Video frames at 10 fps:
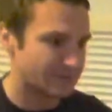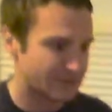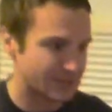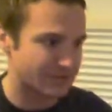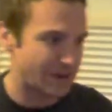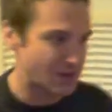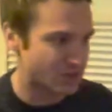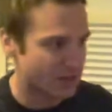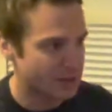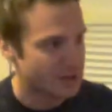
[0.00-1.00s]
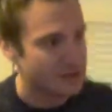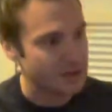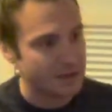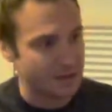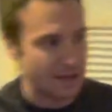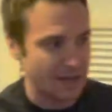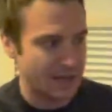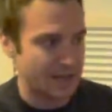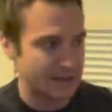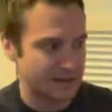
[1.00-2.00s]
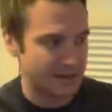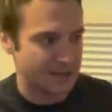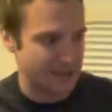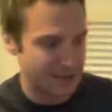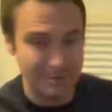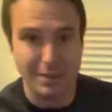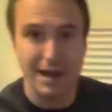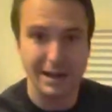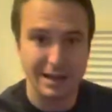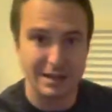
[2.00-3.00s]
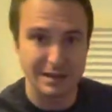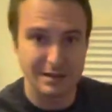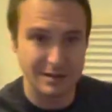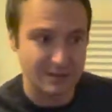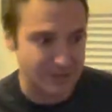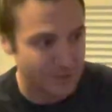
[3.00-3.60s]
this fascia and, and get back in to